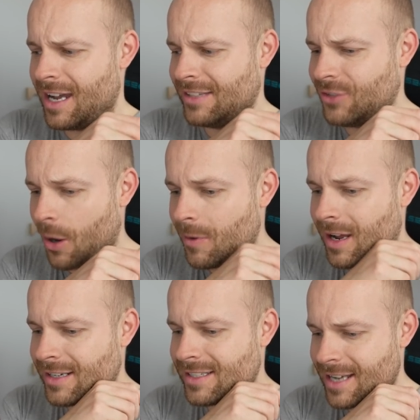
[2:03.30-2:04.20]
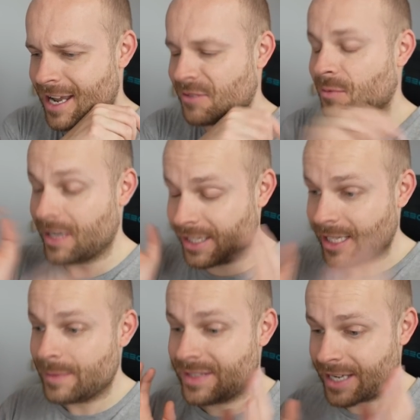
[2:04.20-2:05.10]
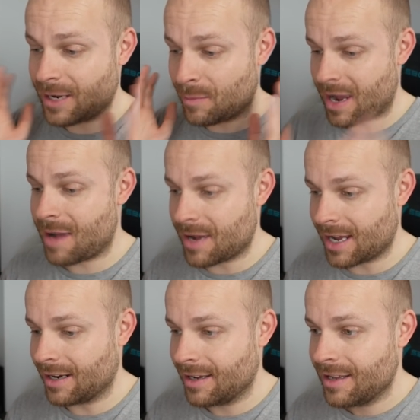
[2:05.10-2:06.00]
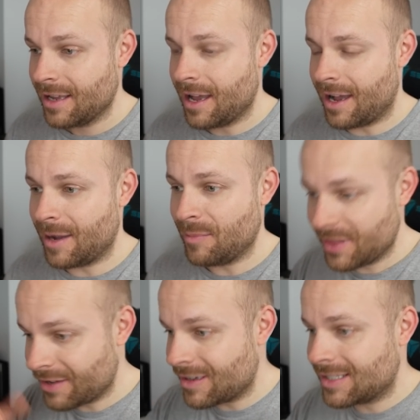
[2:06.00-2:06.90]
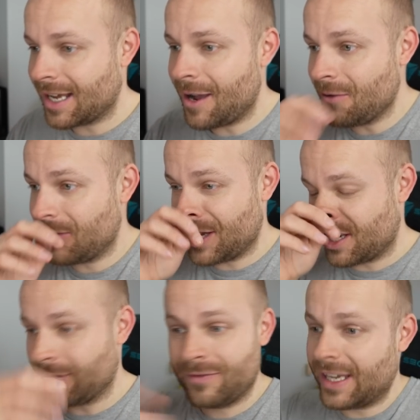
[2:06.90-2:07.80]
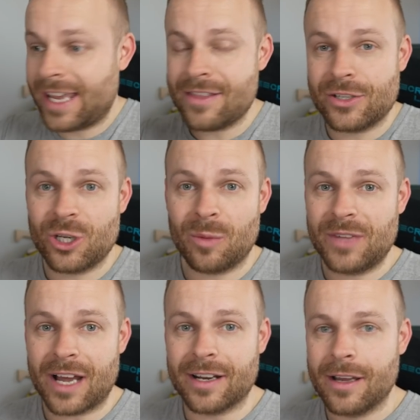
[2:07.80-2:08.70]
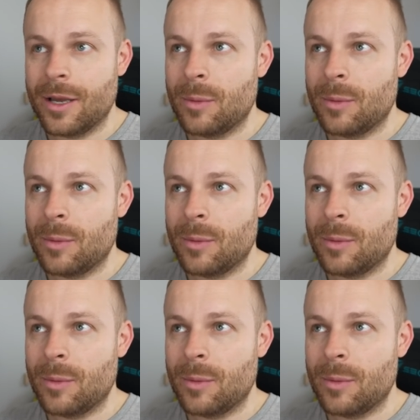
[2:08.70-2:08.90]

I don't understand why he keeps saying Batman. Uh, but there is that whole thing of they get the job done.